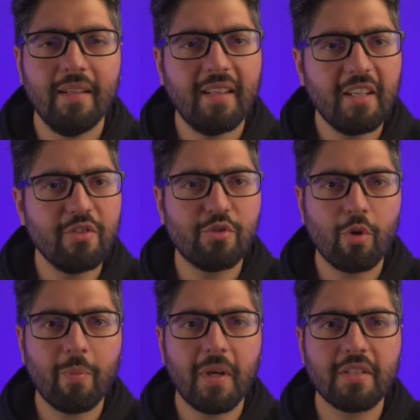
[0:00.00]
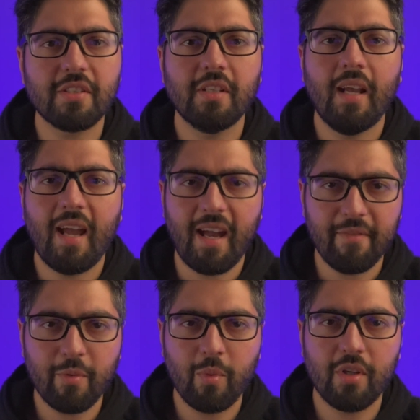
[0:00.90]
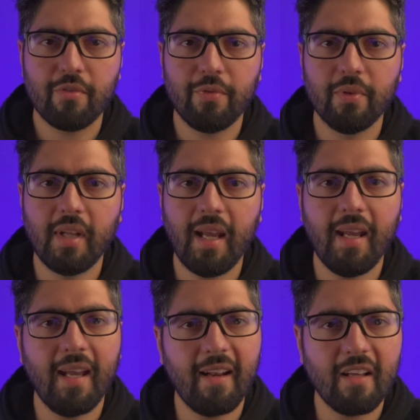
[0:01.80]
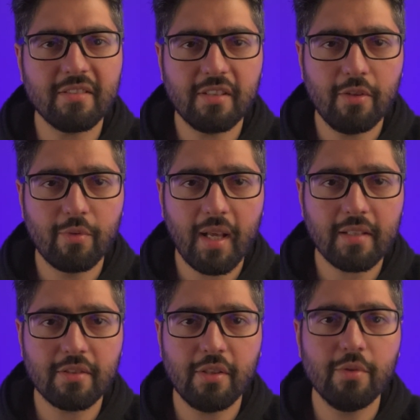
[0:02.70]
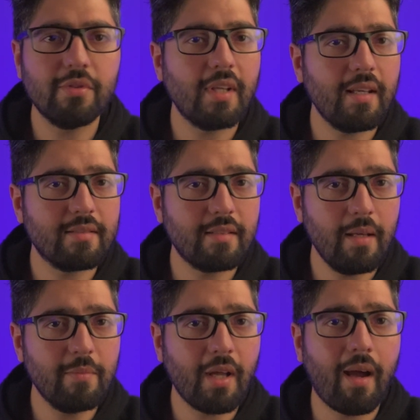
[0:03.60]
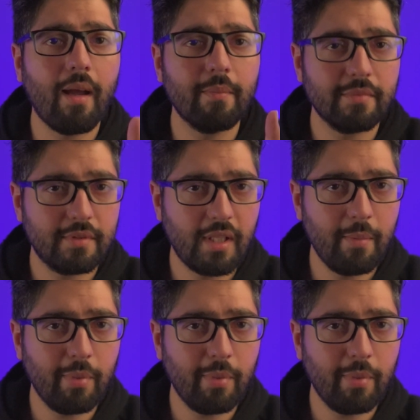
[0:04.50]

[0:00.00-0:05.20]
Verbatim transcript: Thank you so much, have a wonderful day, and I'll see you next Tuesday, same time, same